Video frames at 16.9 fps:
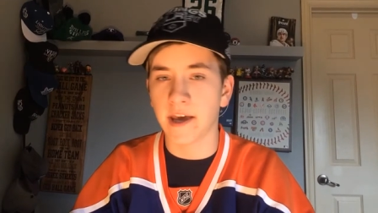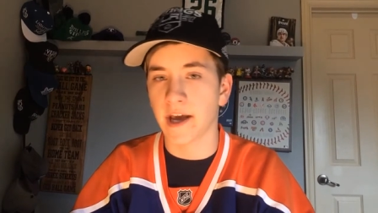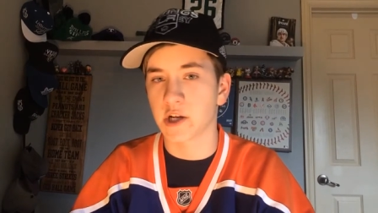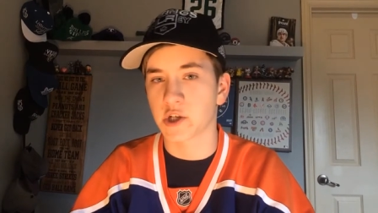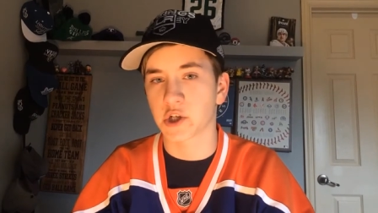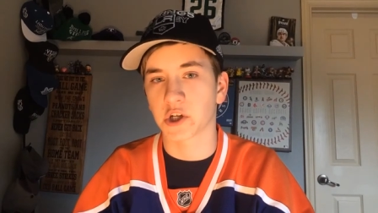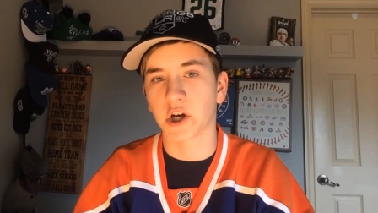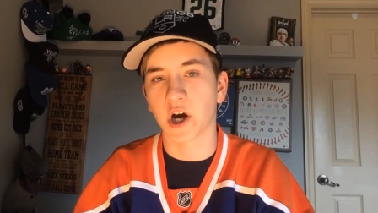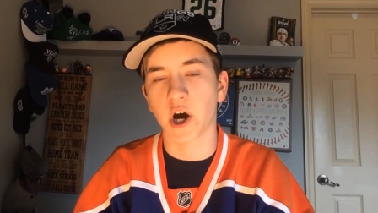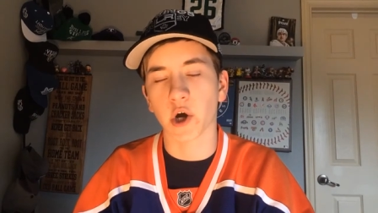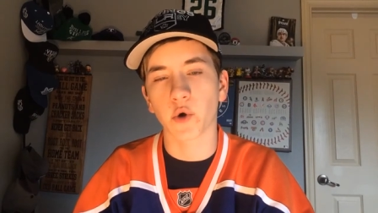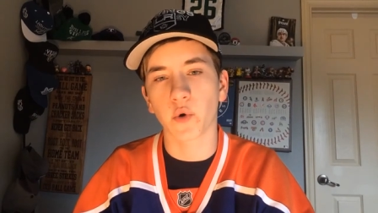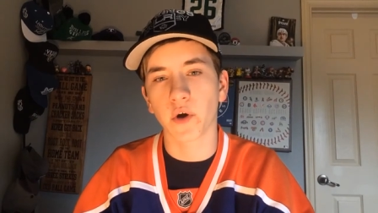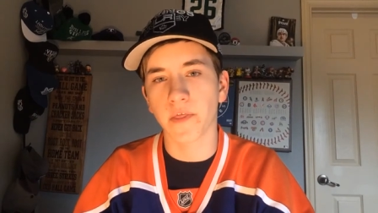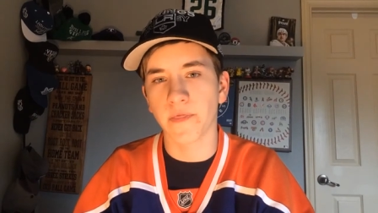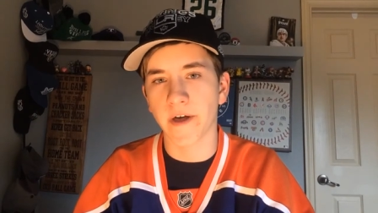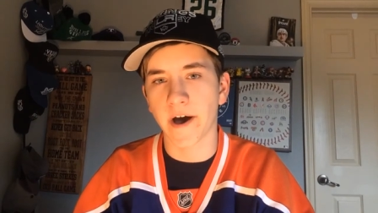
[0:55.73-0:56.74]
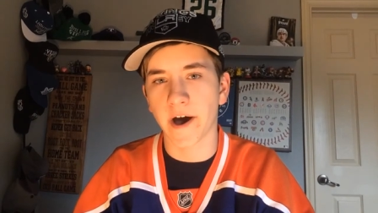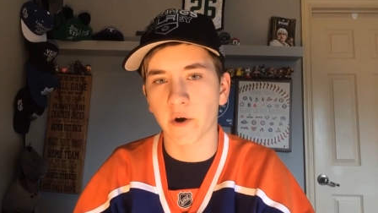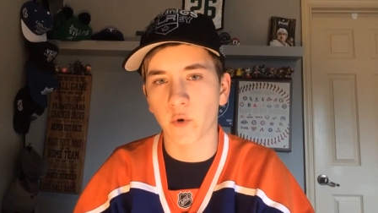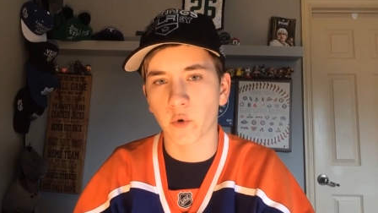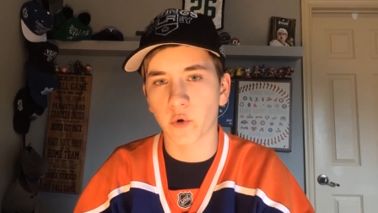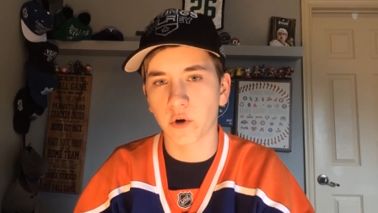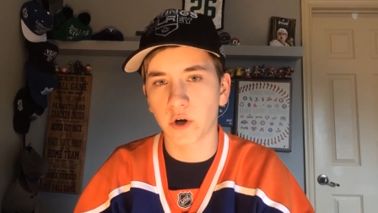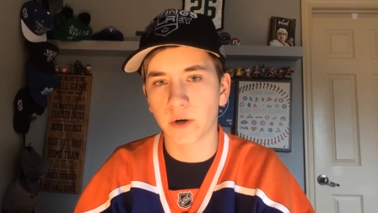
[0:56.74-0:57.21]
and Chicago in that
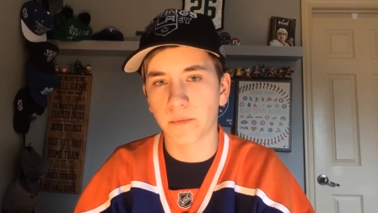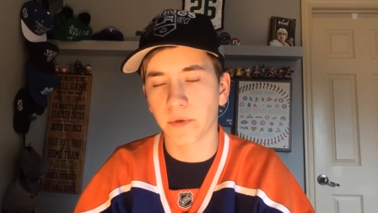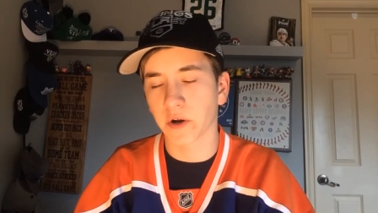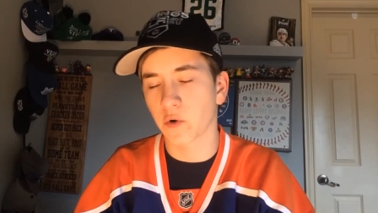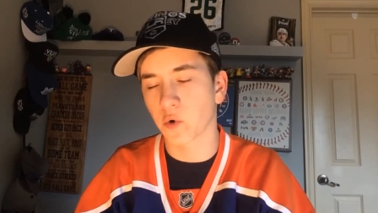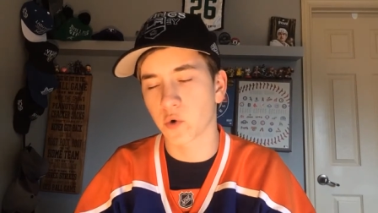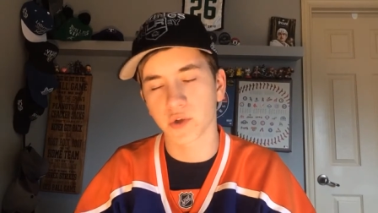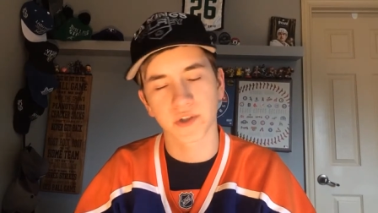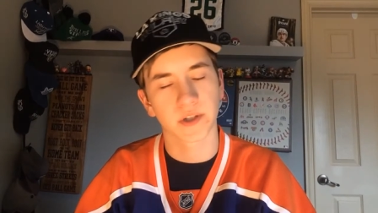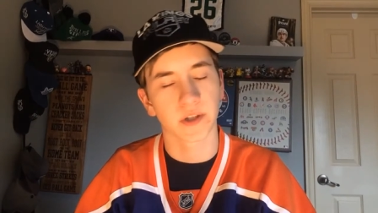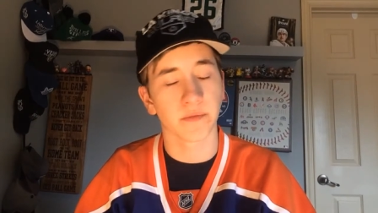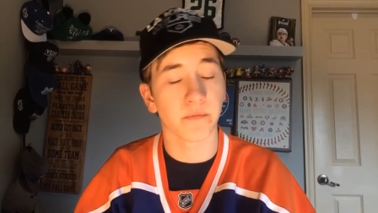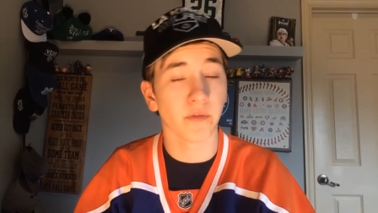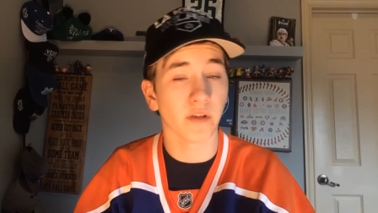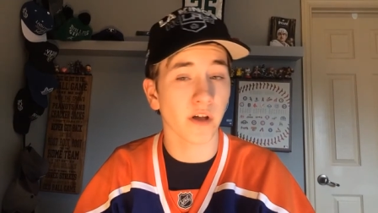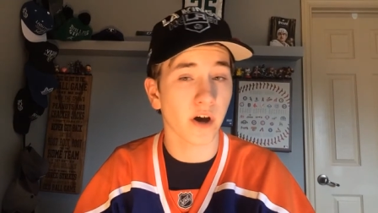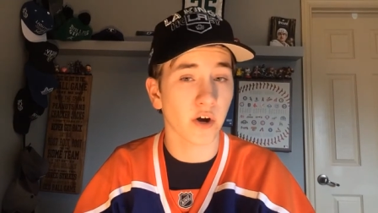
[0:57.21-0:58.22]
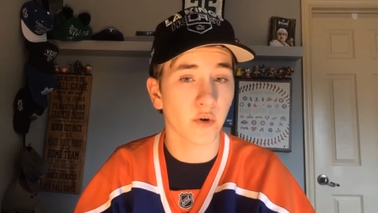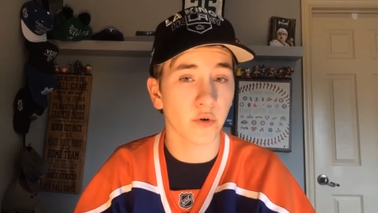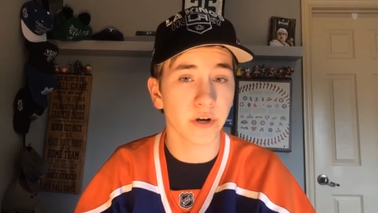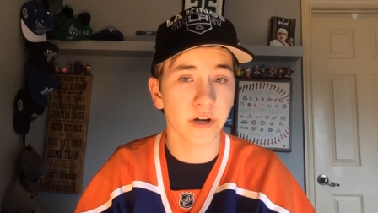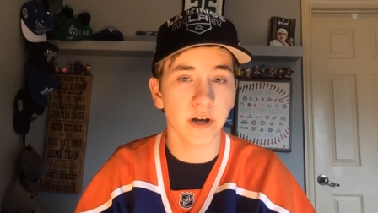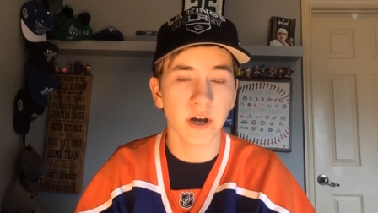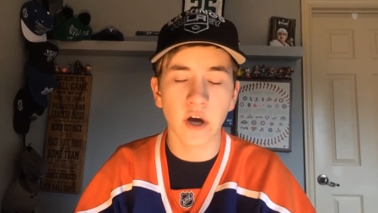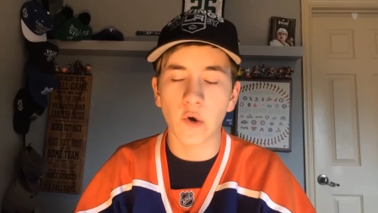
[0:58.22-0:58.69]
order. But of course, the
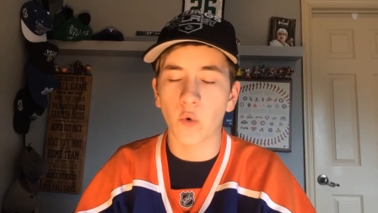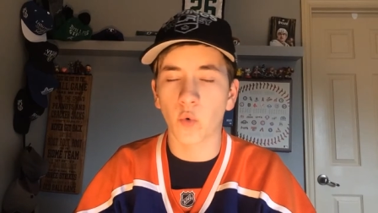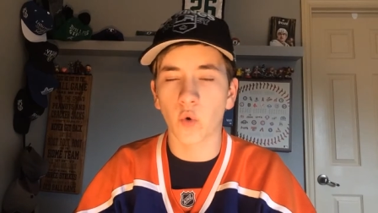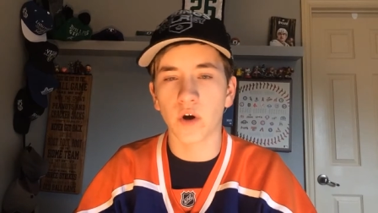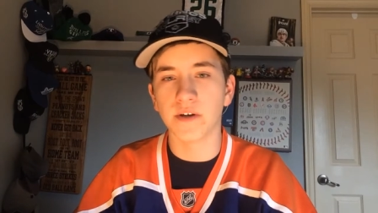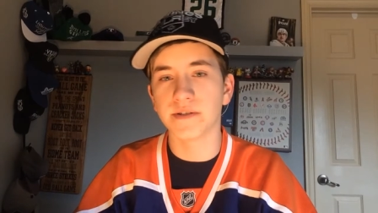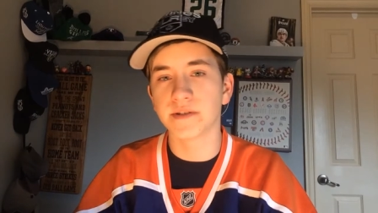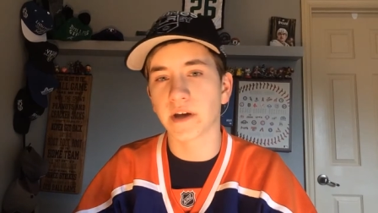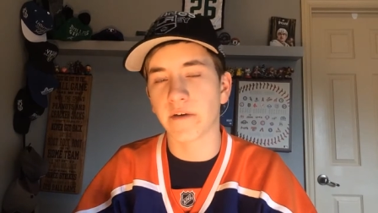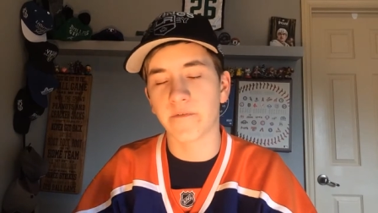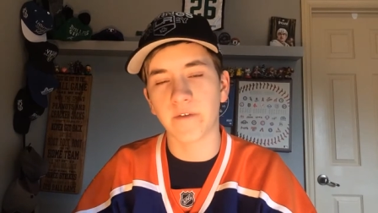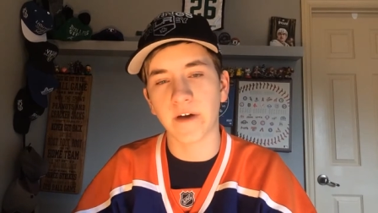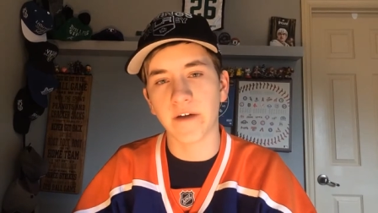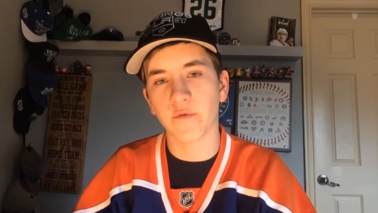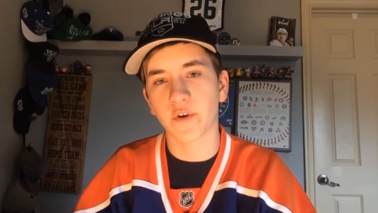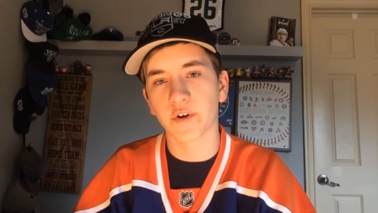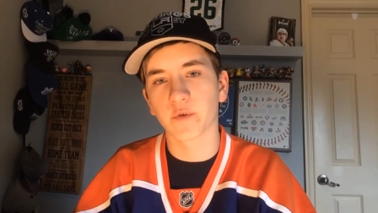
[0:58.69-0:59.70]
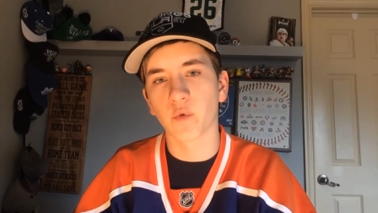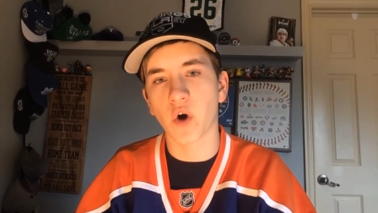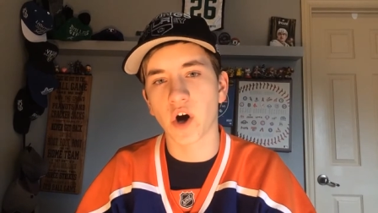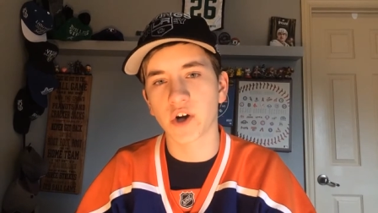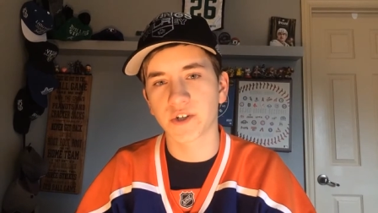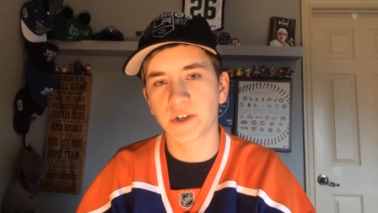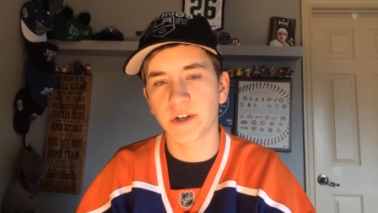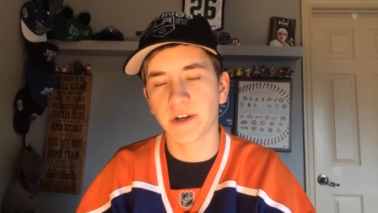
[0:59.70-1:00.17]
lottery was favoring
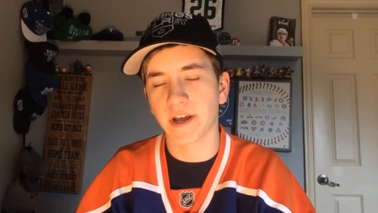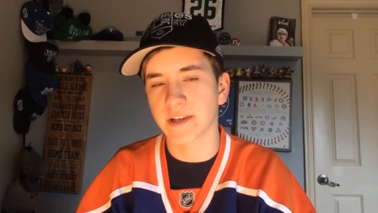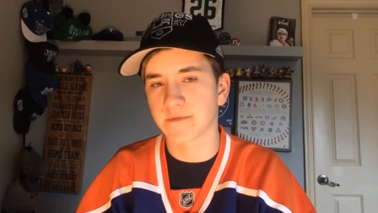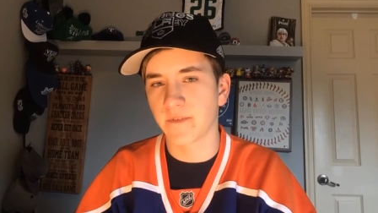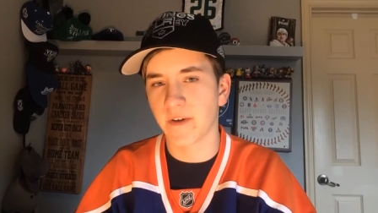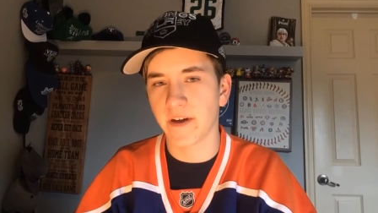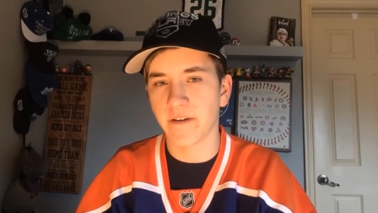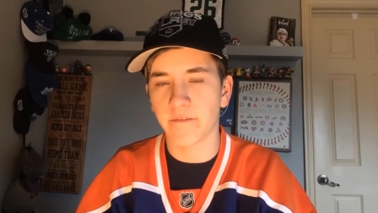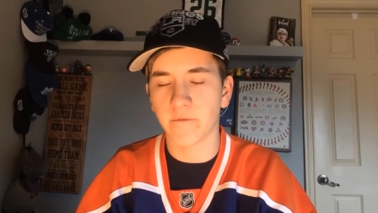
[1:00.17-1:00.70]
Washington as they,